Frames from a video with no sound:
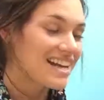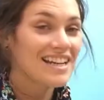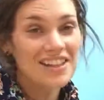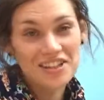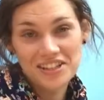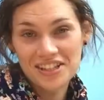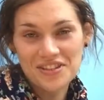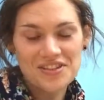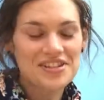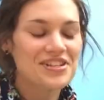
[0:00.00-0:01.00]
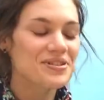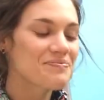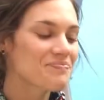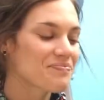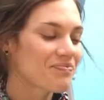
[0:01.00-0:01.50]
Another thing you can do
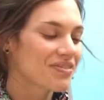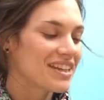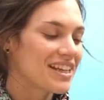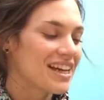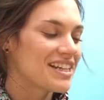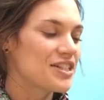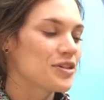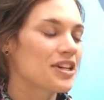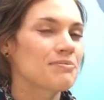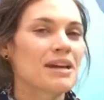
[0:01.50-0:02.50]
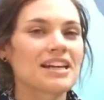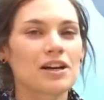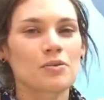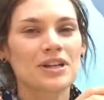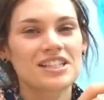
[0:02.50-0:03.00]
is you can make
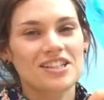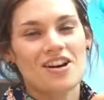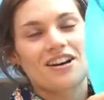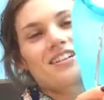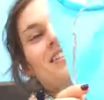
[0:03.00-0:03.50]
a windsock.